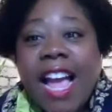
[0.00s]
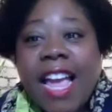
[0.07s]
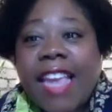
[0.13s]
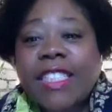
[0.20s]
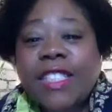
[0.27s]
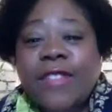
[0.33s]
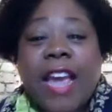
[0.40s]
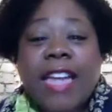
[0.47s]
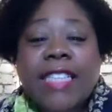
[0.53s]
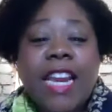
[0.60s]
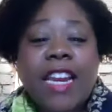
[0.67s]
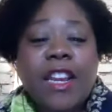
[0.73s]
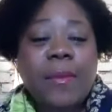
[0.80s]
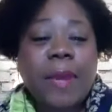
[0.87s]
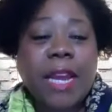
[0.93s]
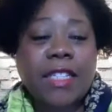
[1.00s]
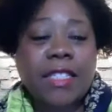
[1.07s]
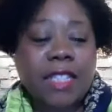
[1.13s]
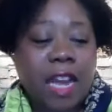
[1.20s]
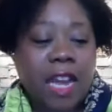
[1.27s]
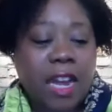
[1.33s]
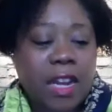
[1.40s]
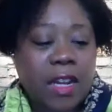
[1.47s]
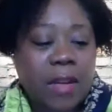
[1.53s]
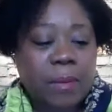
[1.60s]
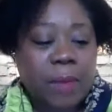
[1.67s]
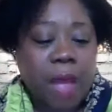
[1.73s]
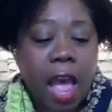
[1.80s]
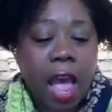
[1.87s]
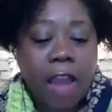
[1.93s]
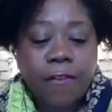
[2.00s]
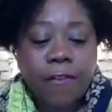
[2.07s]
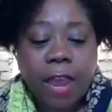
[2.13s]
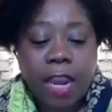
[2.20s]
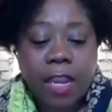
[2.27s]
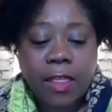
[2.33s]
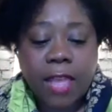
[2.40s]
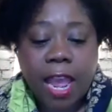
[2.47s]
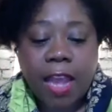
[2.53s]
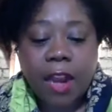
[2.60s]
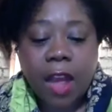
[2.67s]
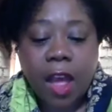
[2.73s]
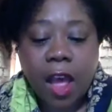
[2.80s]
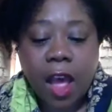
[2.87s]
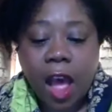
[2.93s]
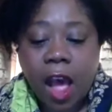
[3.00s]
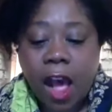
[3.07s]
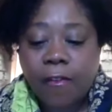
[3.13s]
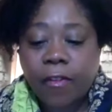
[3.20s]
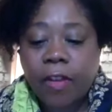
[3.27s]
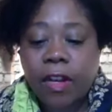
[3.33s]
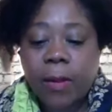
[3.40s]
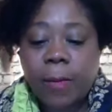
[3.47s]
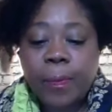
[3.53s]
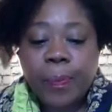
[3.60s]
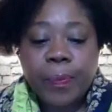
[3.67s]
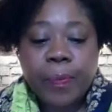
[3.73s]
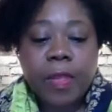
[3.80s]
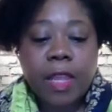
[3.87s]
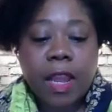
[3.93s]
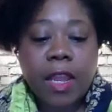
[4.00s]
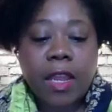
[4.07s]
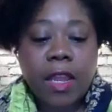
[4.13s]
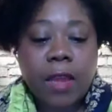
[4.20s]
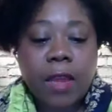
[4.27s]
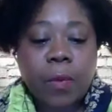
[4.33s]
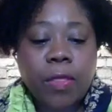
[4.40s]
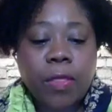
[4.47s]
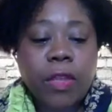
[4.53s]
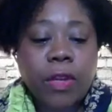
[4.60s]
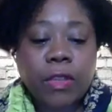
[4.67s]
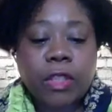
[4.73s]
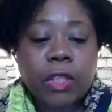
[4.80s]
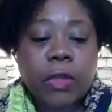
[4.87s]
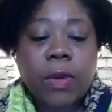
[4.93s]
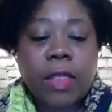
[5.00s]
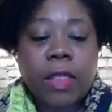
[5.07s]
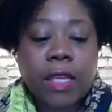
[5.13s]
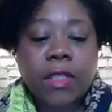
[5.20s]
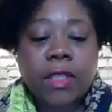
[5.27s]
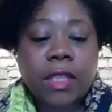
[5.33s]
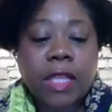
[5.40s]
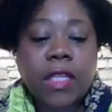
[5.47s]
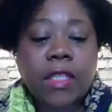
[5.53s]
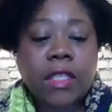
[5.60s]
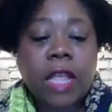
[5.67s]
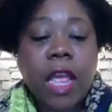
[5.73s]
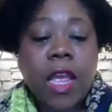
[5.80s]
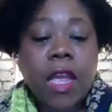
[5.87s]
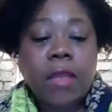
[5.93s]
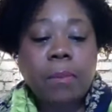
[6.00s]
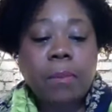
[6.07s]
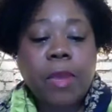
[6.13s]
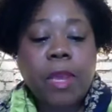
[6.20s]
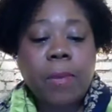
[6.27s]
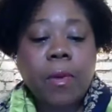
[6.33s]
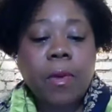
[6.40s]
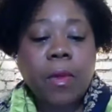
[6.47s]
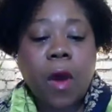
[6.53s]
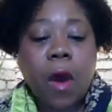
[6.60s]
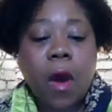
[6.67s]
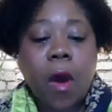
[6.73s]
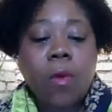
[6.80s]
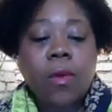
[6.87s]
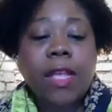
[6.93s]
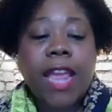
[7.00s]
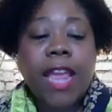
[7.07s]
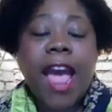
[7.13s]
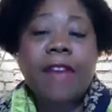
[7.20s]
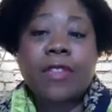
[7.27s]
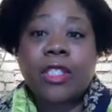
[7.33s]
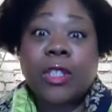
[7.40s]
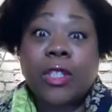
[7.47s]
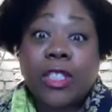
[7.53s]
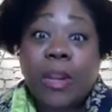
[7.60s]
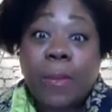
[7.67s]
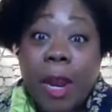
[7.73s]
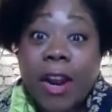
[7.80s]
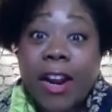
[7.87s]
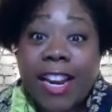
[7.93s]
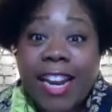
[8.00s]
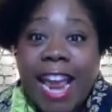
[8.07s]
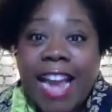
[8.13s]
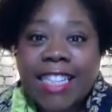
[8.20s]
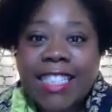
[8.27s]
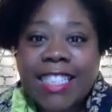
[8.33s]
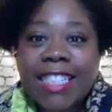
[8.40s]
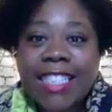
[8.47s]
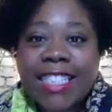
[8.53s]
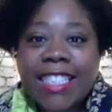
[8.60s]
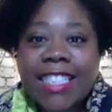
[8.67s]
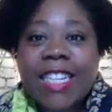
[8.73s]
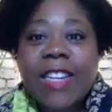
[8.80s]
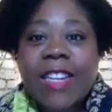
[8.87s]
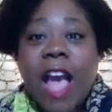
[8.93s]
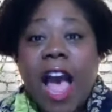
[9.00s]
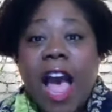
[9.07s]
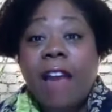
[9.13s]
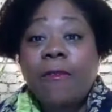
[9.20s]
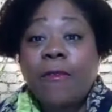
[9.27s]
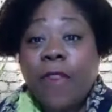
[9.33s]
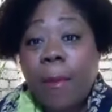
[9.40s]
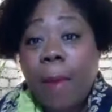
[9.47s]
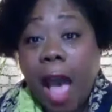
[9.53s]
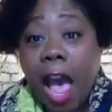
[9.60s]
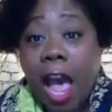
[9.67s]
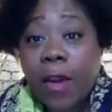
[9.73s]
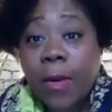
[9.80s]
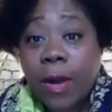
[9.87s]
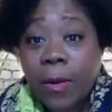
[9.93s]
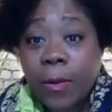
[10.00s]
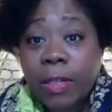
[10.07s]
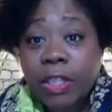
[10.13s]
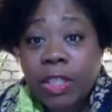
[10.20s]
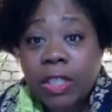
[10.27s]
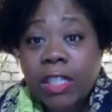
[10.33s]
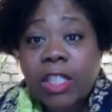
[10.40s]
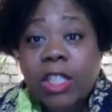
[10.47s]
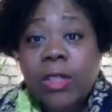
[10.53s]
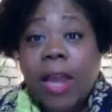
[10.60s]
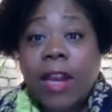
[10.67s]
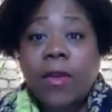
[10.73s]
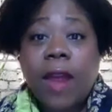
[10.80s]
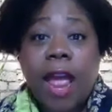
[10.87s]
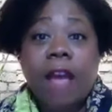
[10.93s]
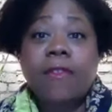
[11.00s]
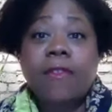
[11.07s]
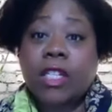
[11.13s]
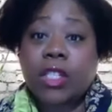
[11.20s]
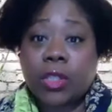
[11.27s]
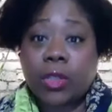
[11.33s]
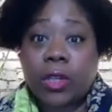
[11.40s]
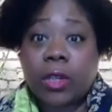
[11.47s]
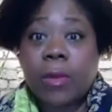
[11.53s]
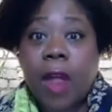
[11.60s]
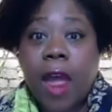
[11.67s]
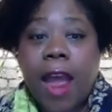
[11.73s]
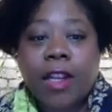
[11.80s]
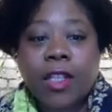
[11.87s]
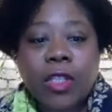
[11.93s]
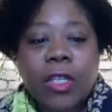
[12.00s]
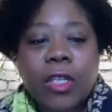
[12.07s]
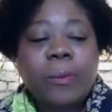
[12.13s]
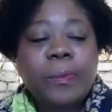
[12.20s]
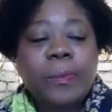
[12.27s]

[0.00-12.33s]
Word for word: It's fascinating because I find that often when they're doing these things, people only have certain American accents. I'm from Iowa originally, so I don't have a discernible accent.